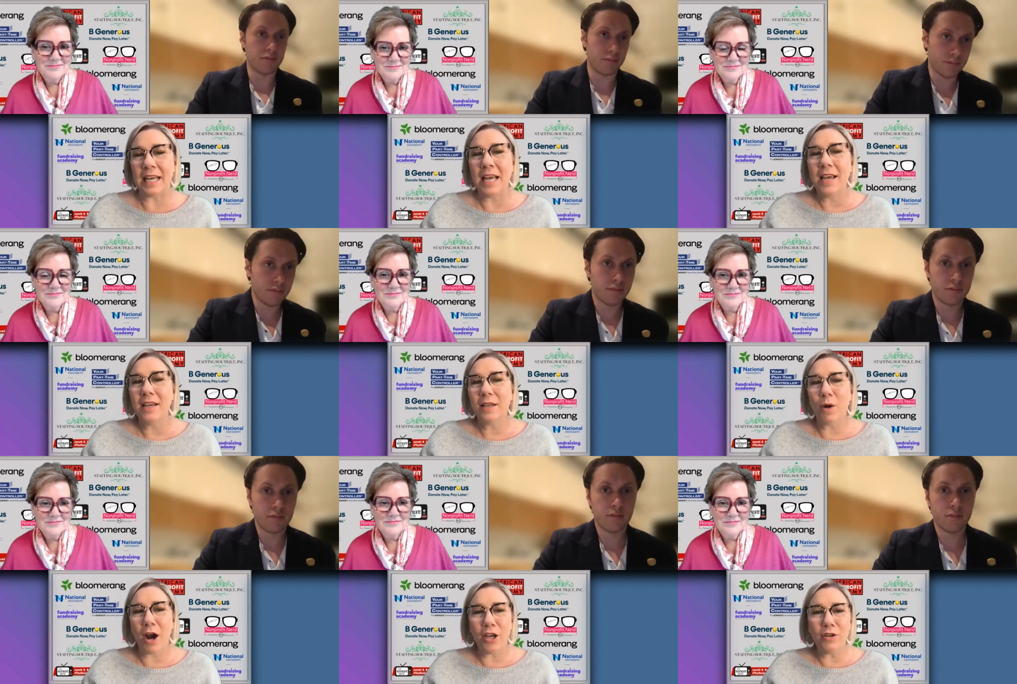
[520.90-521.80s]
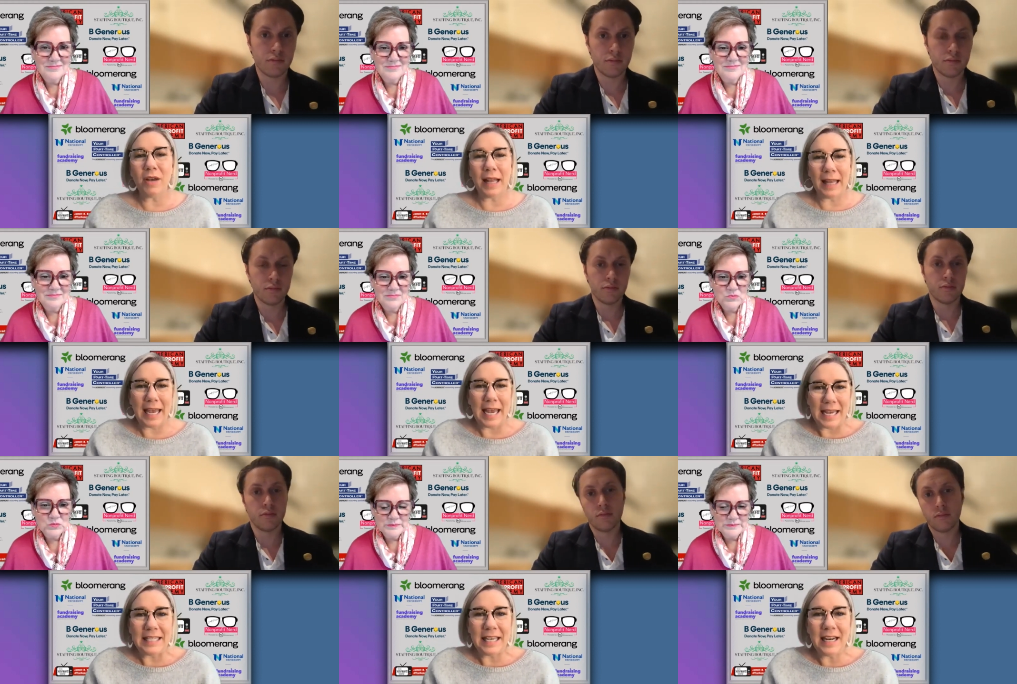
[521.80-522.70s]
Speaker 1: mm-hmm. so are you uh,
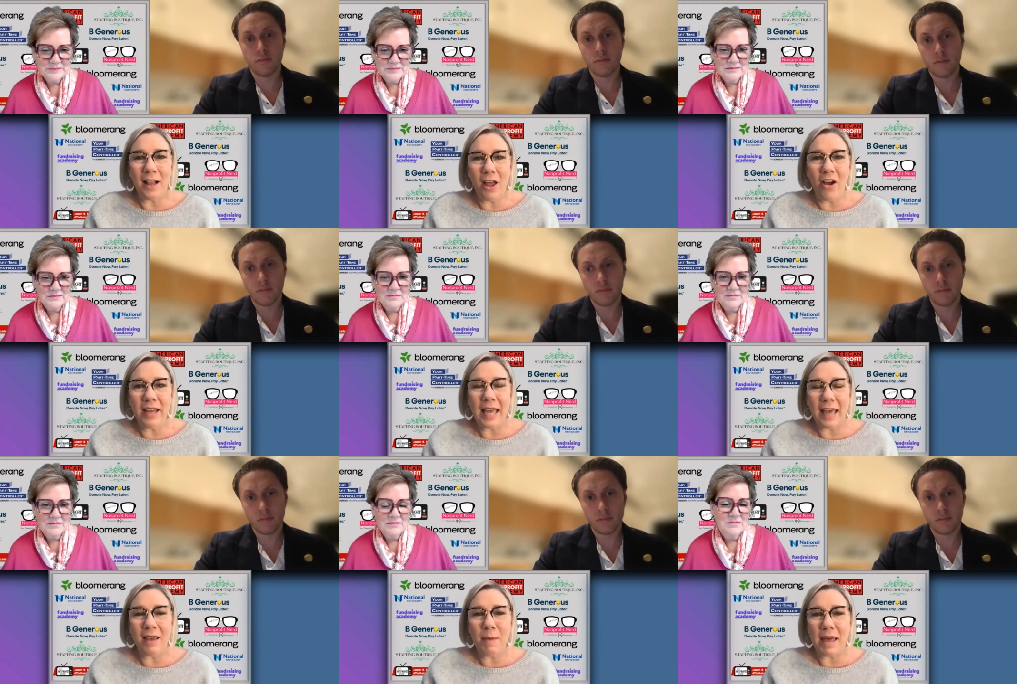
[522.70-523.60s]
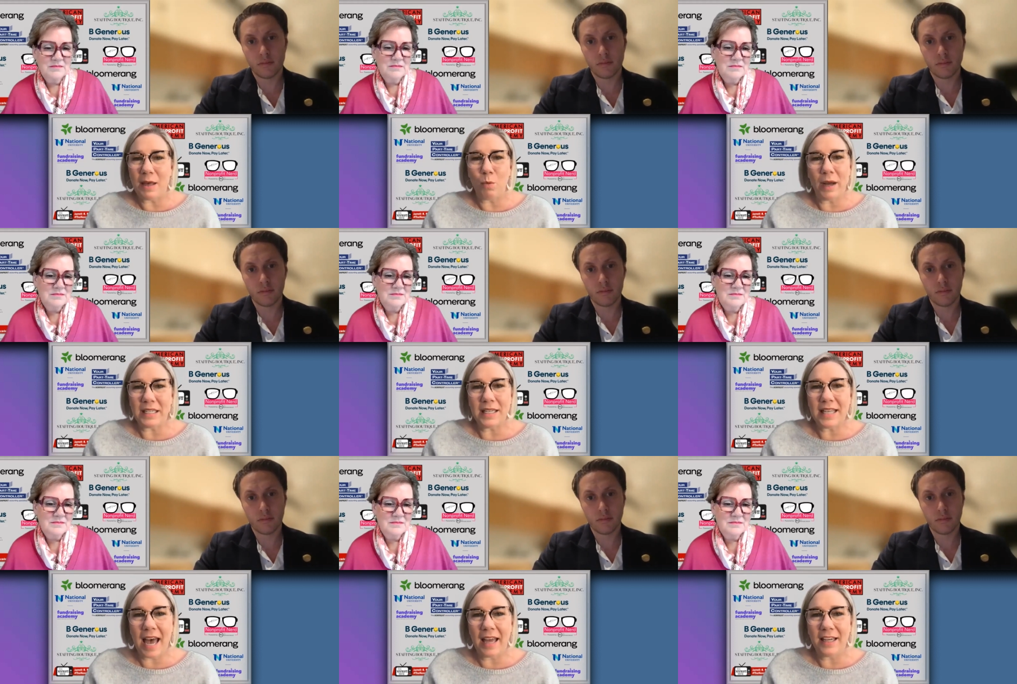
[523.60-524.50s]
is it a long game and then what does
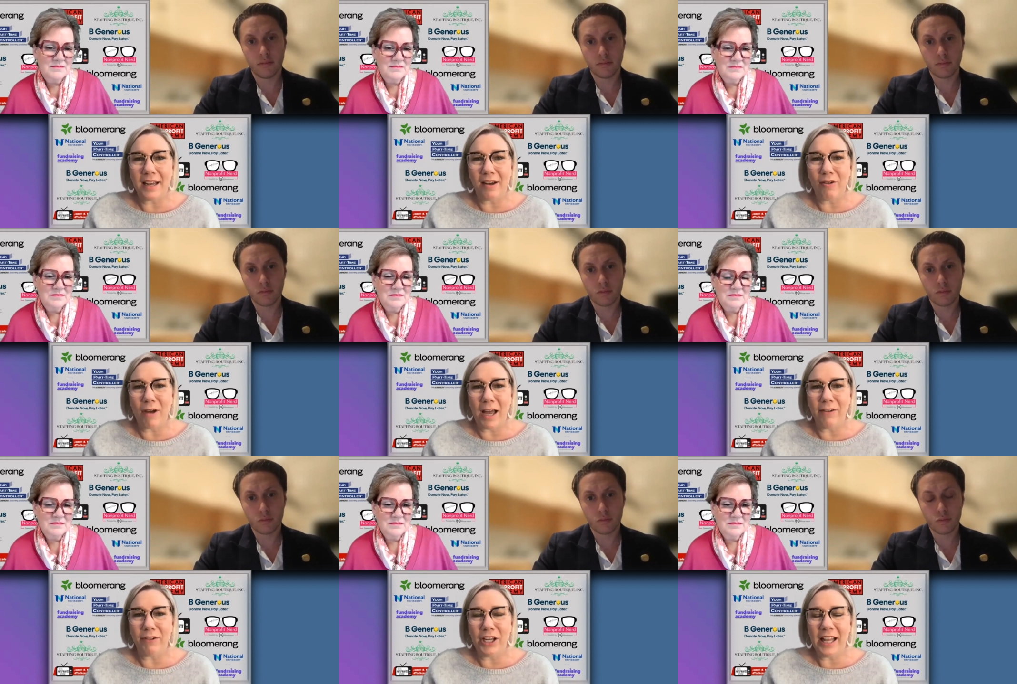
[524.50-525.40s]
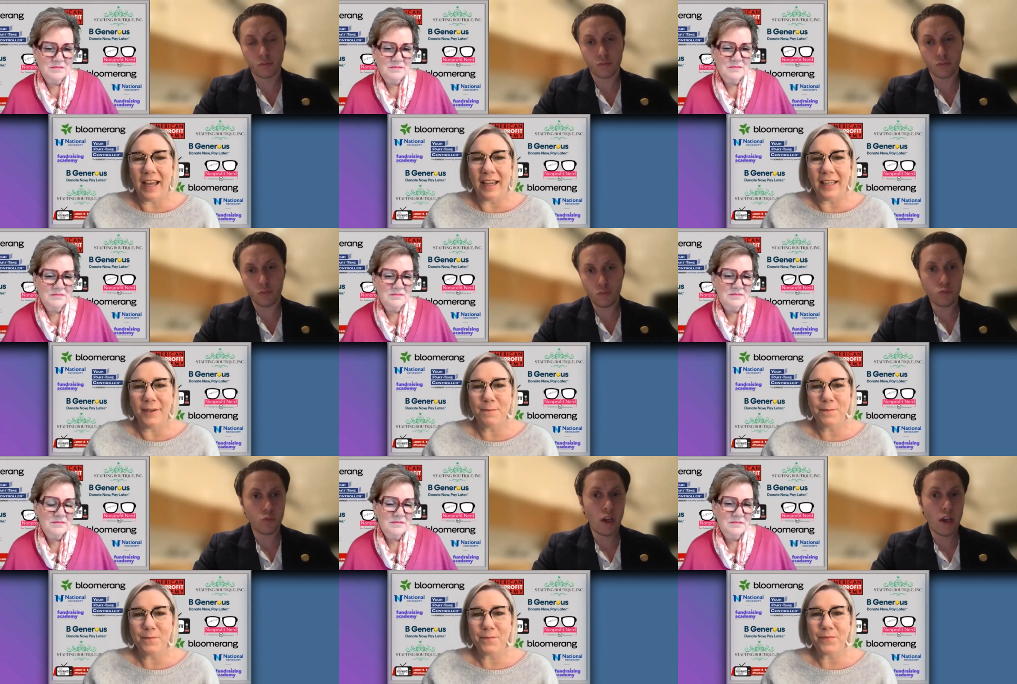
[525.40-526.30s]
that you know kind of look like
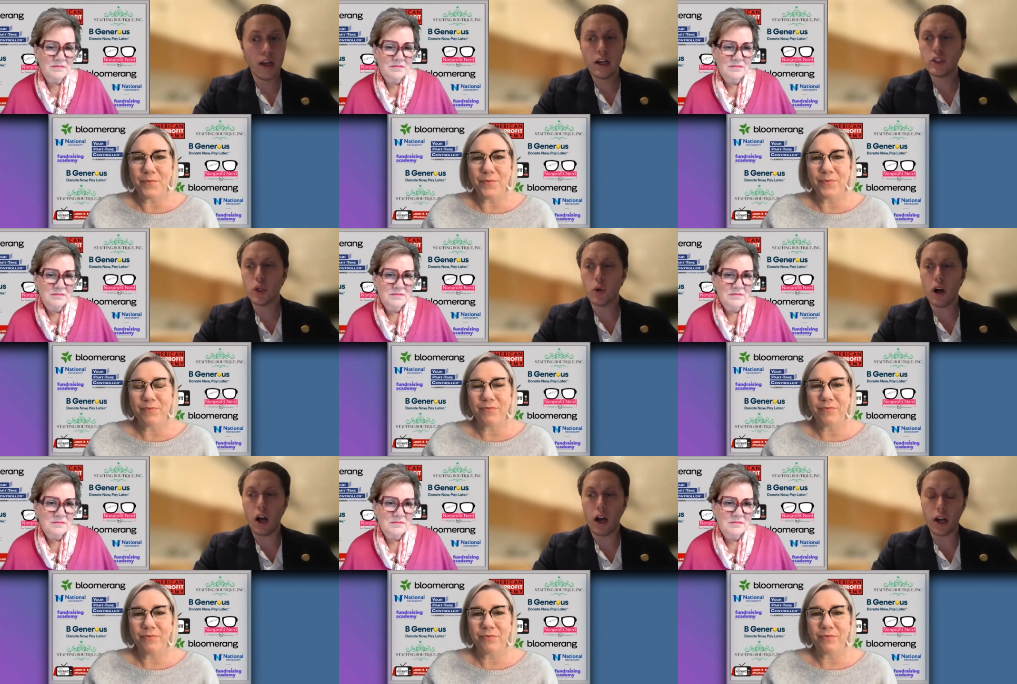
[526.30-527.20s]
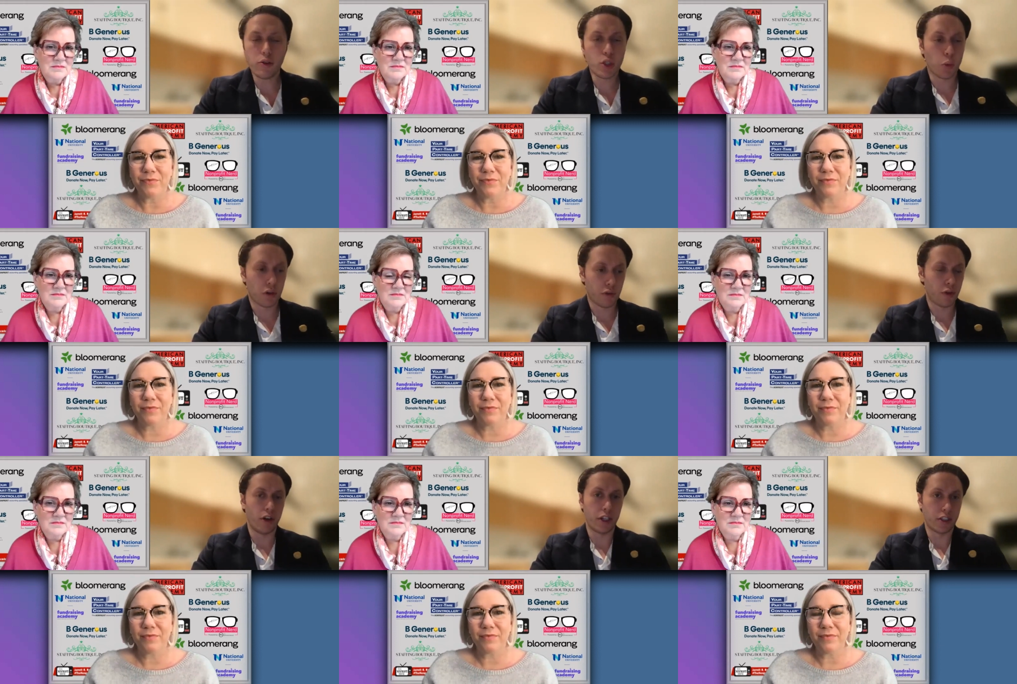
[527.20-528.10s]
Speaker 2: so i used to work for
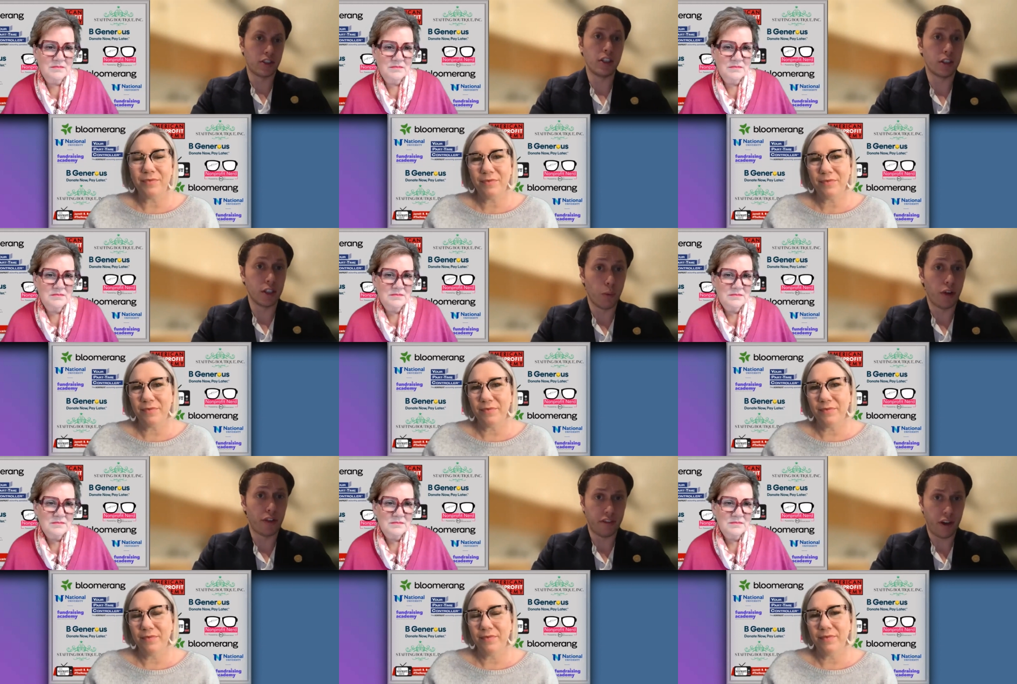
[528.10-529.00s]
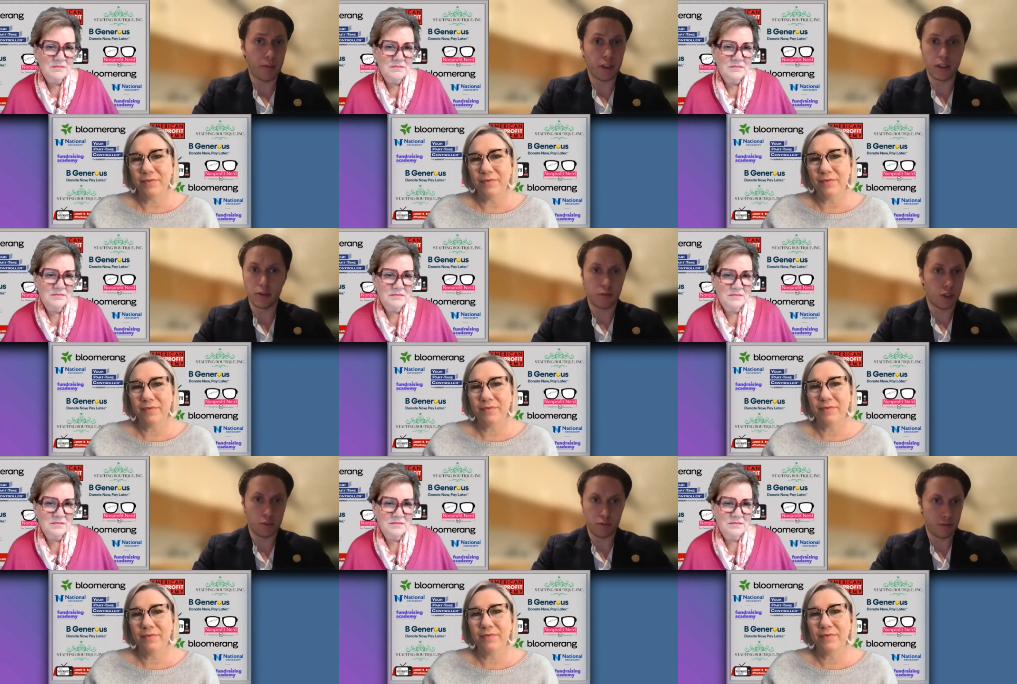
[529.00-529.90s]
an exceedingly wealthy family of you
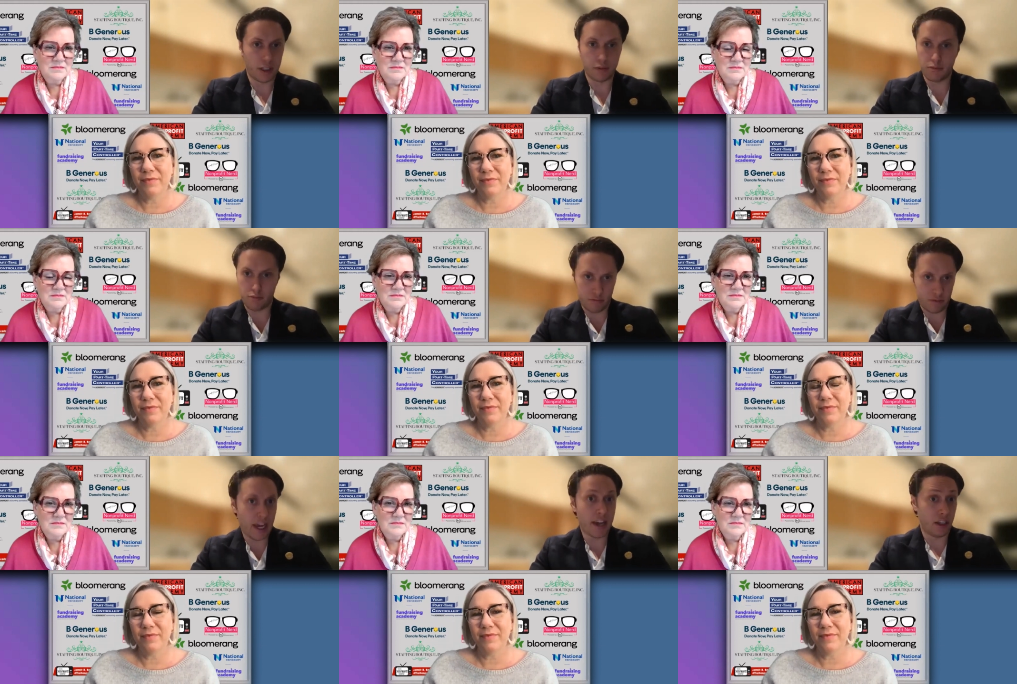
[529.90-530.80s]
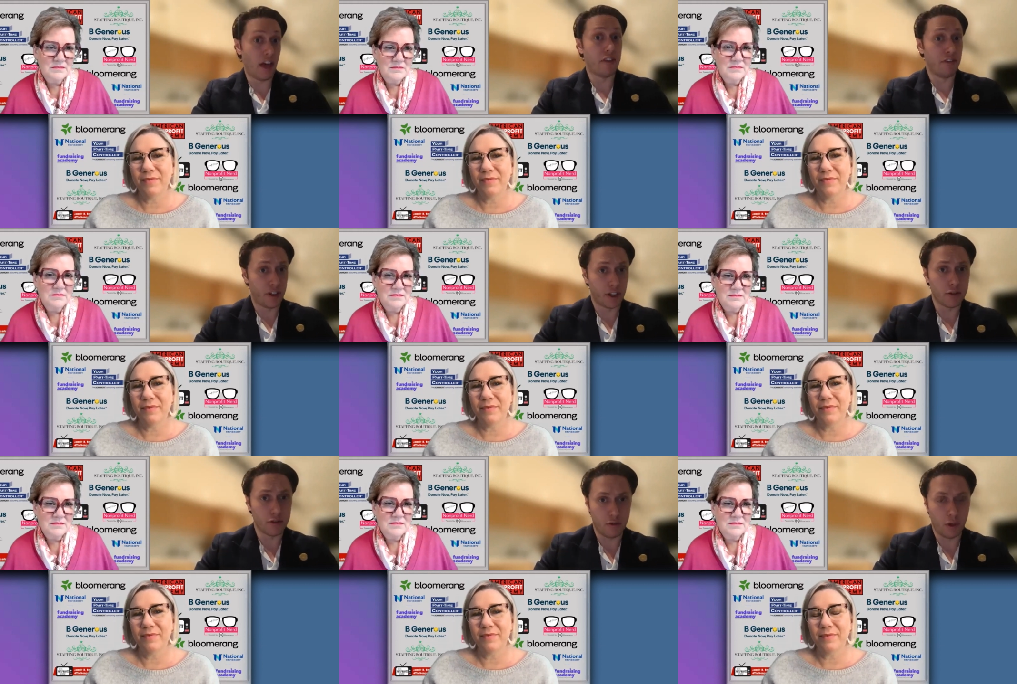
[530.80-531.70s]
know like 10 11 figures
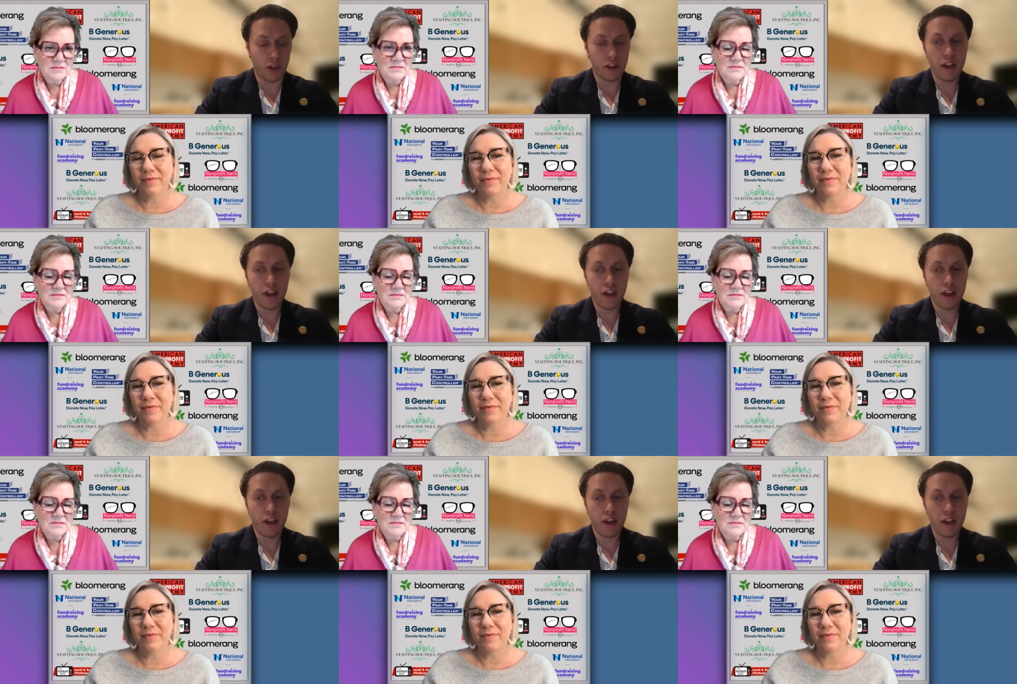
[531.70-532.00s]
of wealth